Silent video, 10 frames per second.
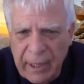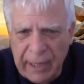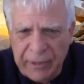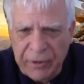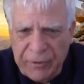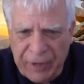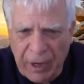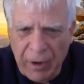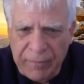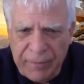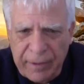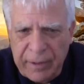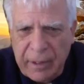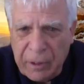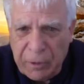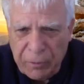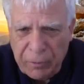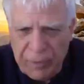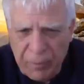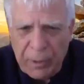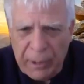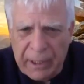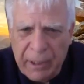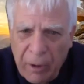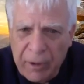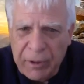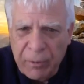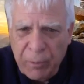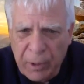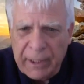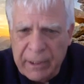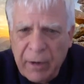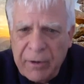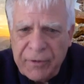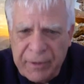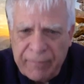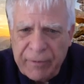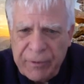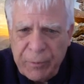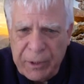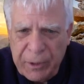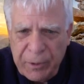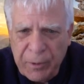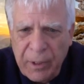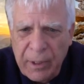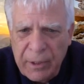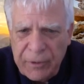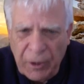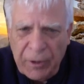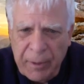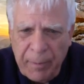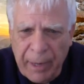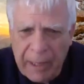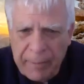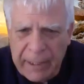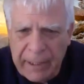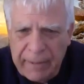and yourself, and you really noticed a difference when you started the biomedic?